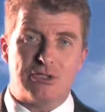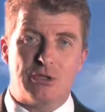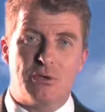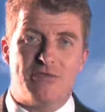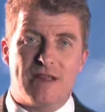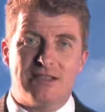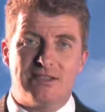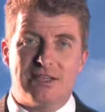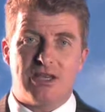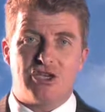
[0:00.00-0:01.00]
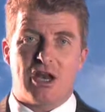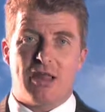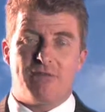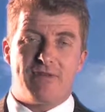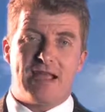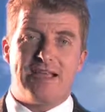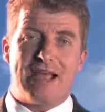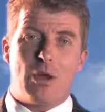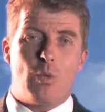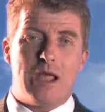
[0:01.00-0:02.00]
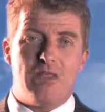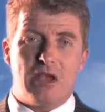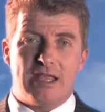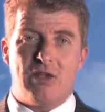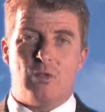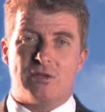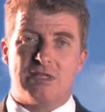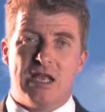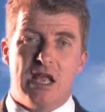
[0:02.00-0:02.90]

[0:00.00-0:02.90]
They were frantically trying to find out where the leak was.